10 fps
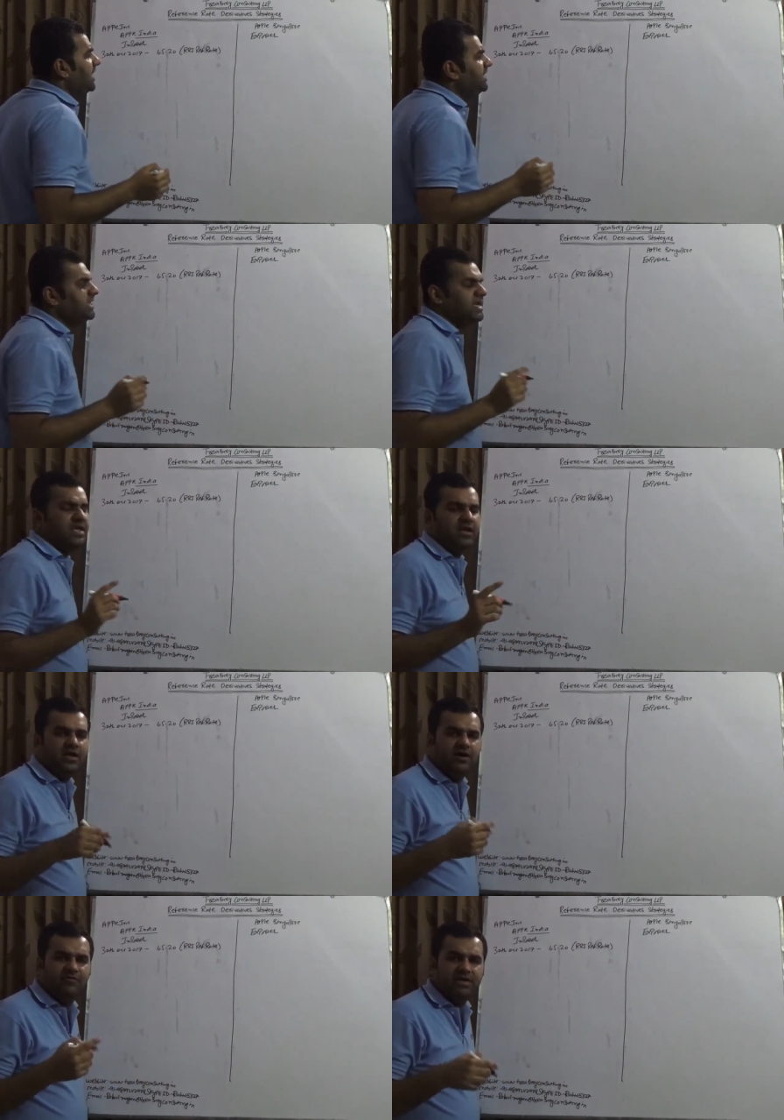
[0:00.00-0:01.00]
are
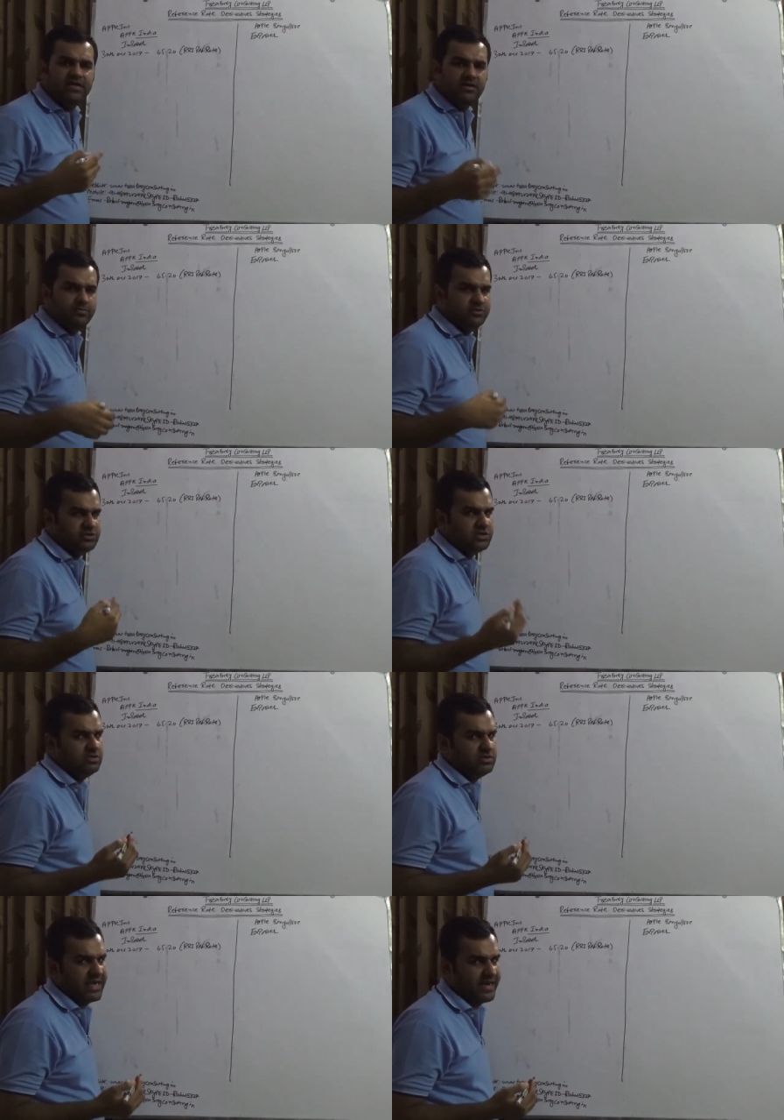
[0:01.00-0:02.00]
taking a one year position
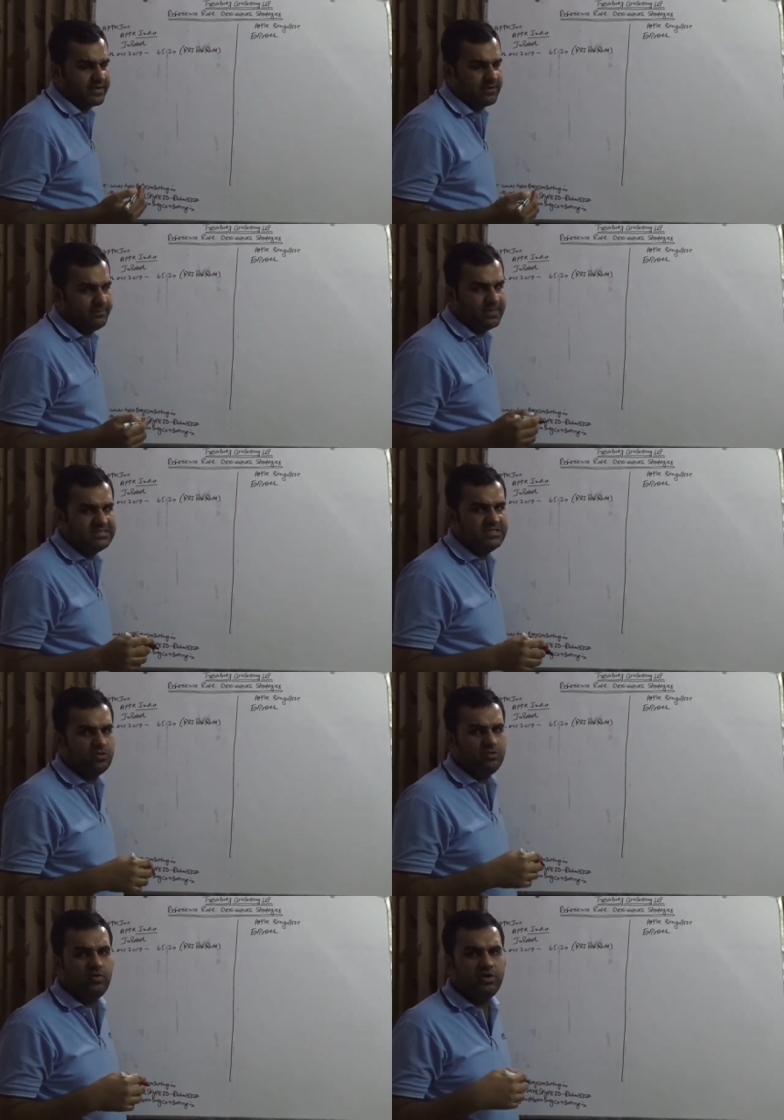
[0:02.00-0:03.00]
on that. But they
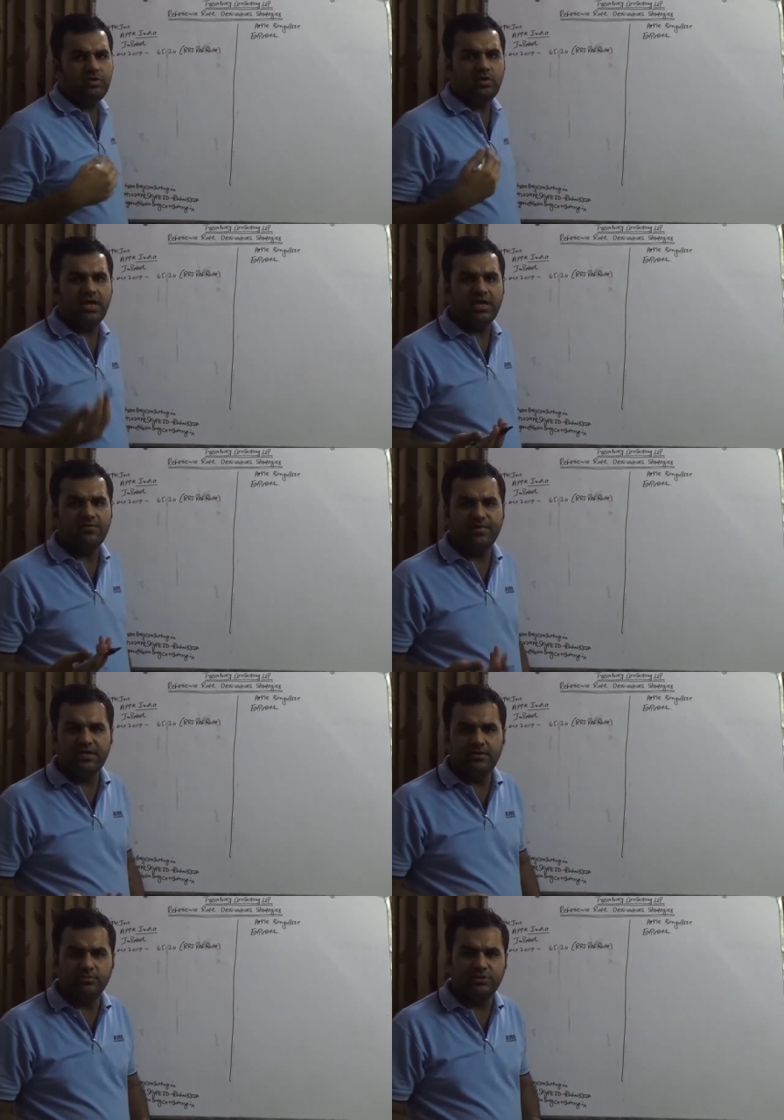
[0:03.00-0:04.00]
don't want it to take a one
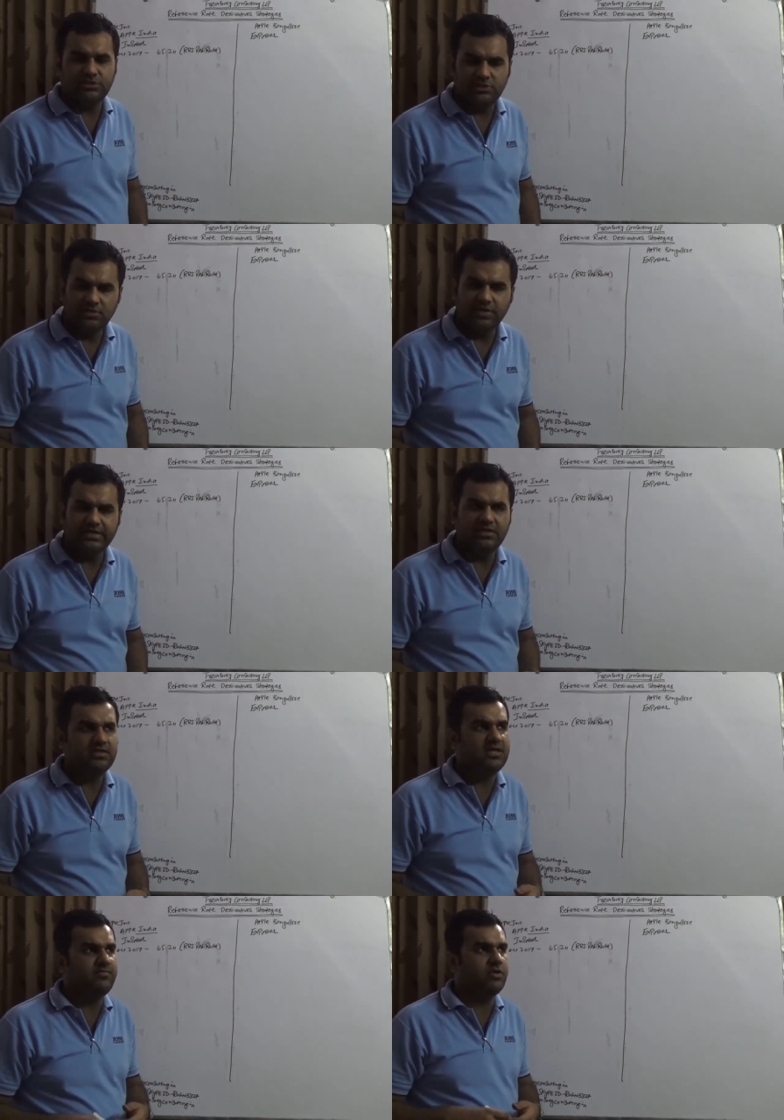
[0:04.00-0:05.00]
year position. Rather,
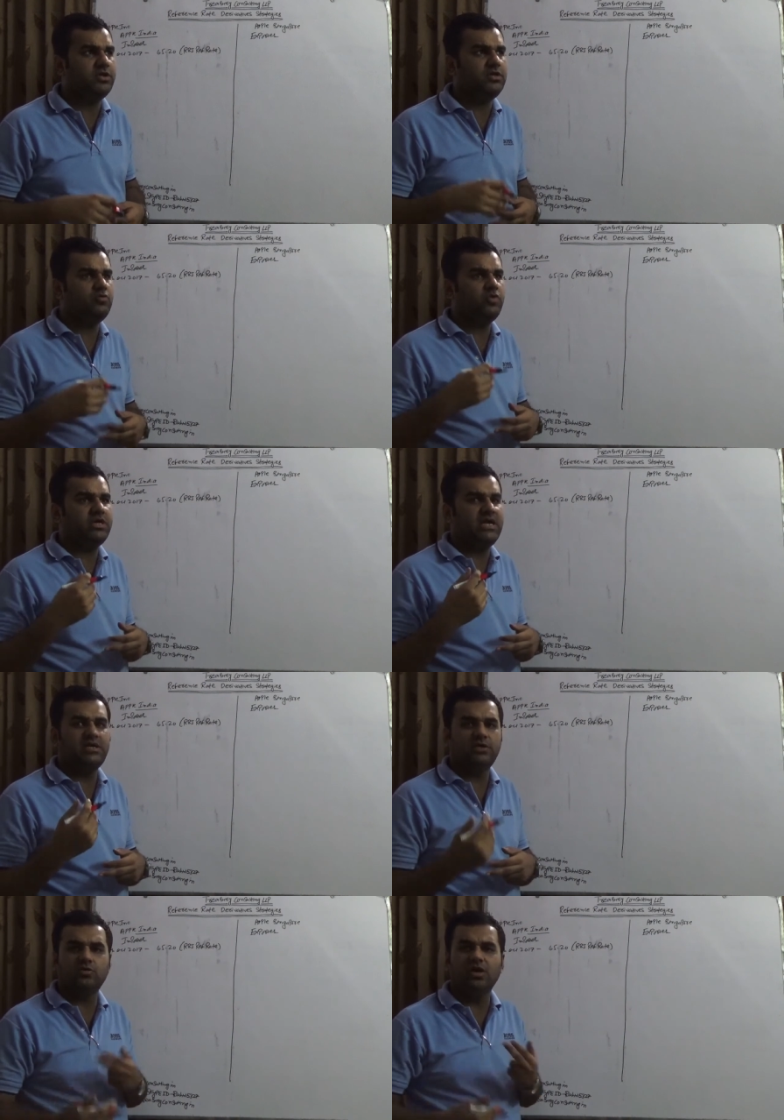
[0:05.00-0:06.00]
they wanted to create
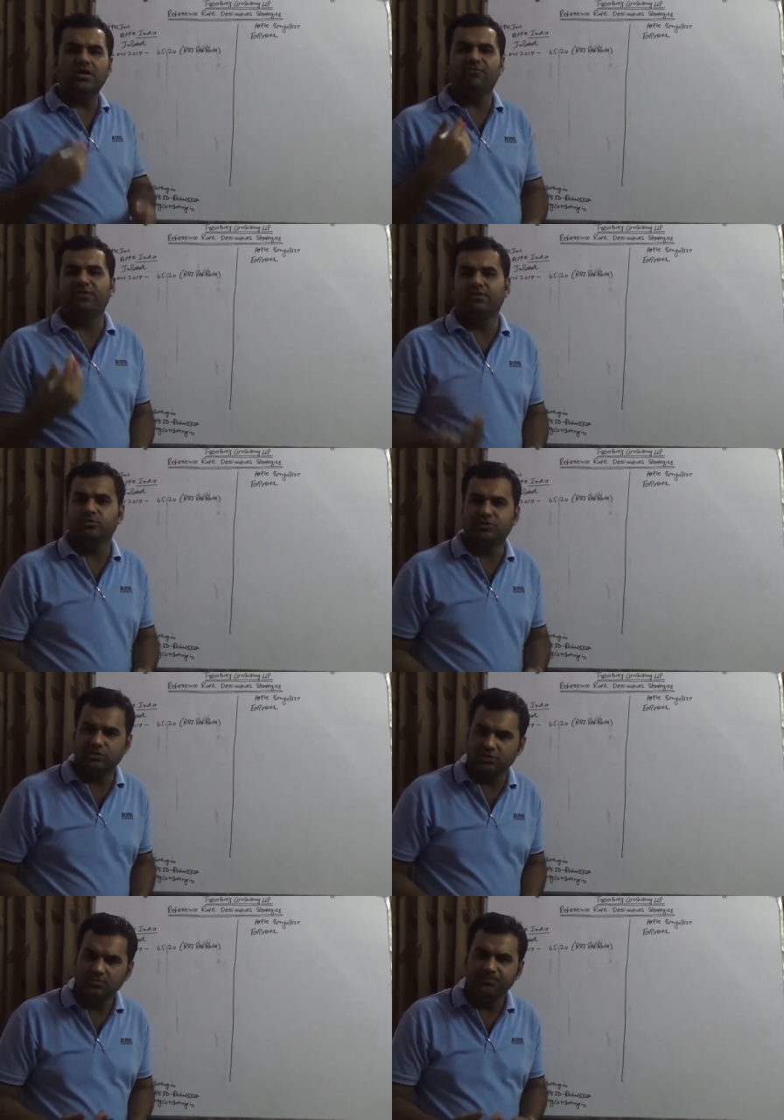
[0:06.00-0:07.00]
a 12 different
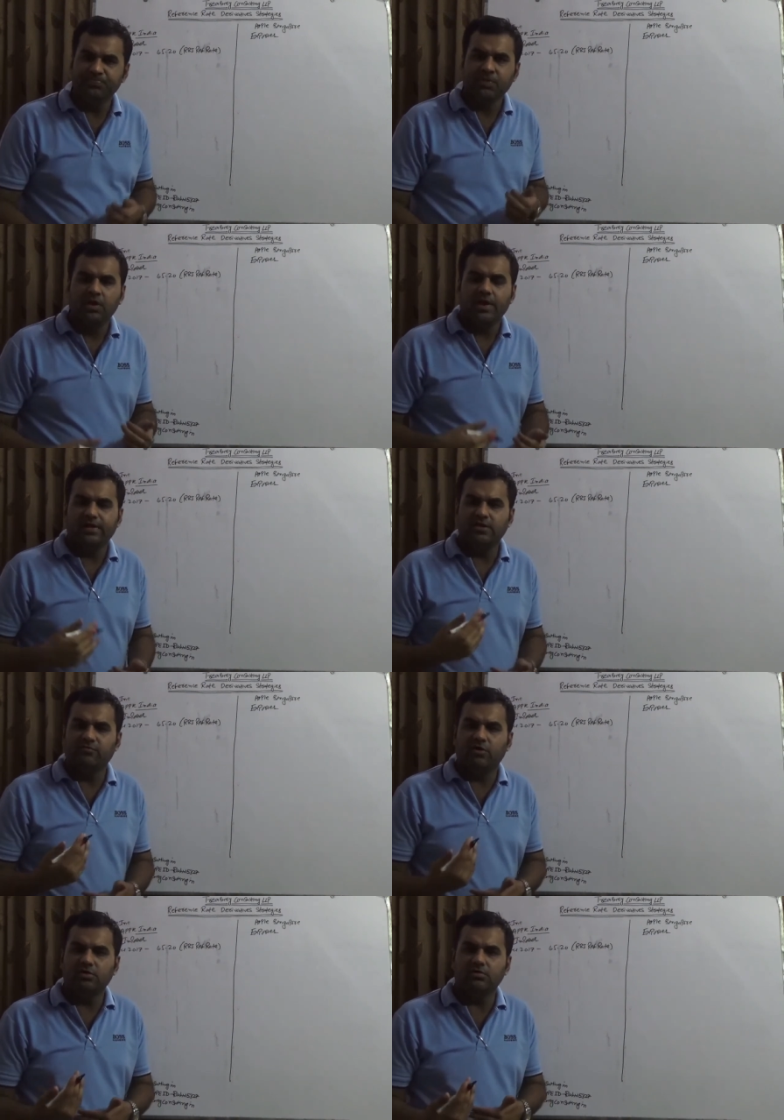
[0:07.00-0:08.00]
position and they
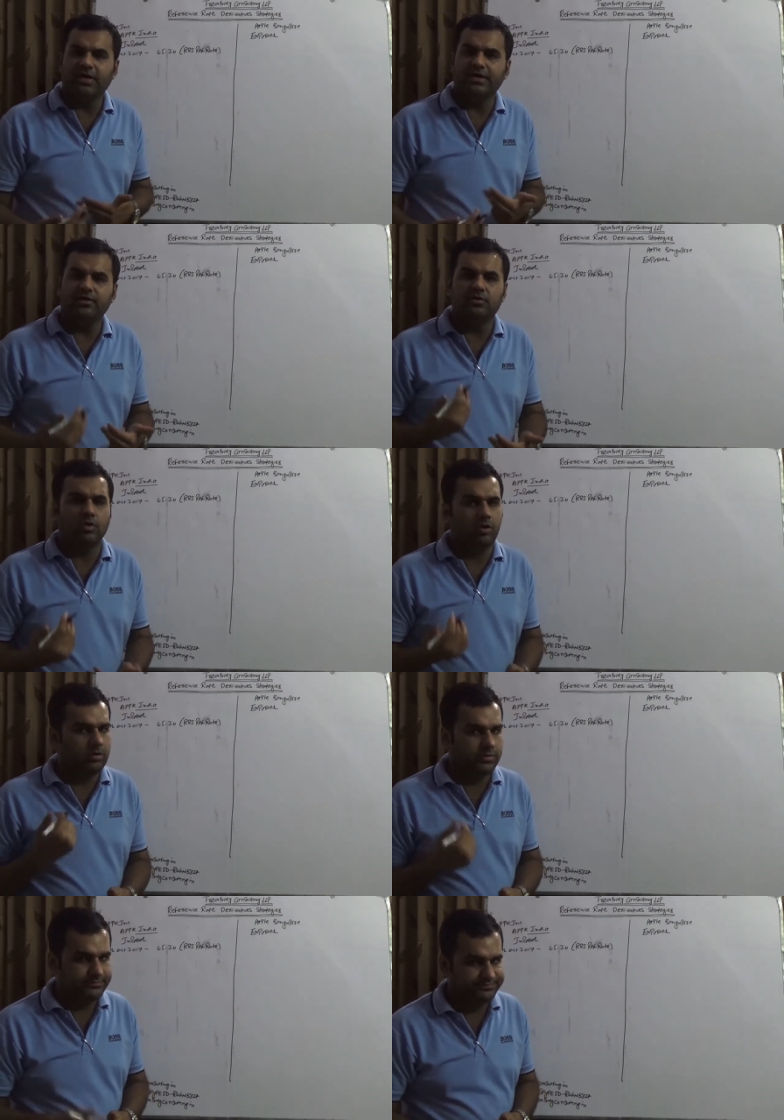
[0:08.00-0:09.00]
wanted to get it
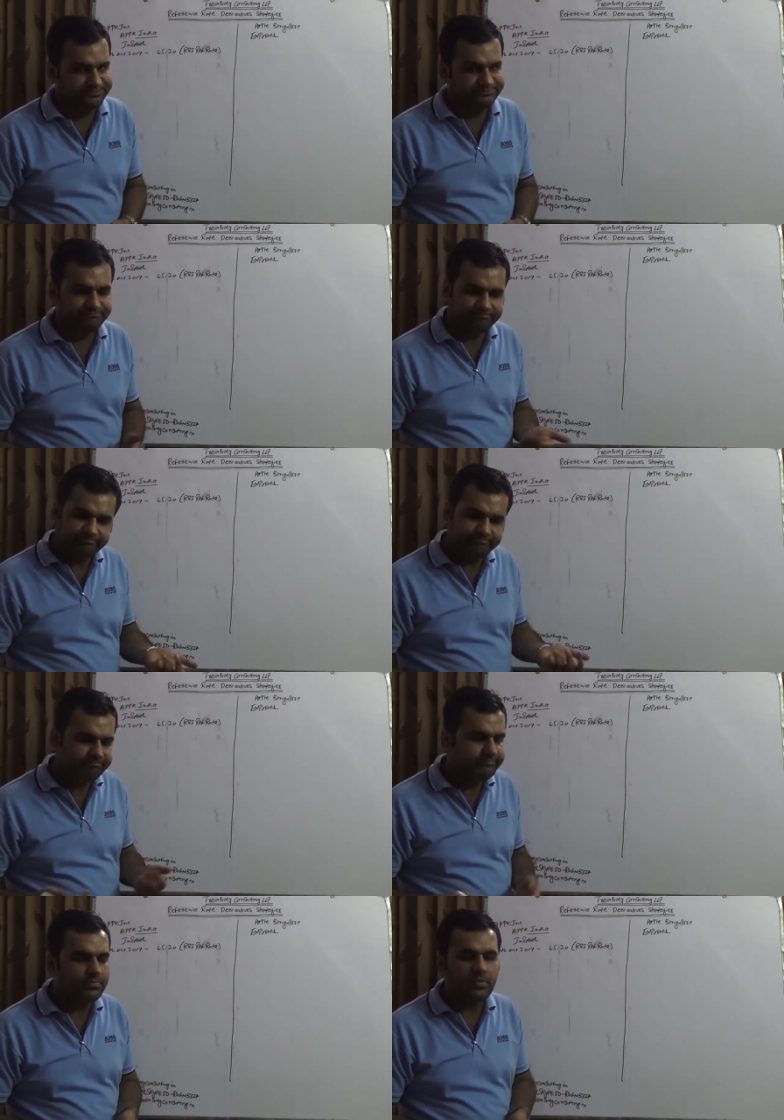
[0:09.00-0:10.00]
rollover.
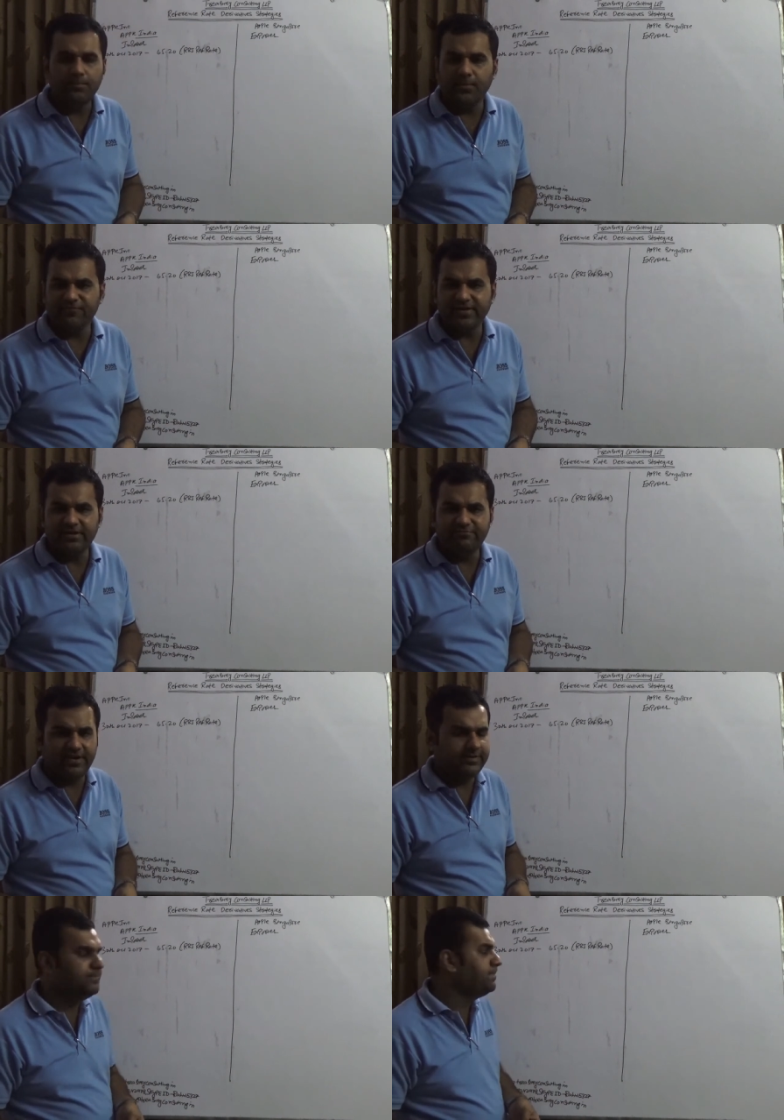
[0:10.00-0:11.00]
Perfectly fine.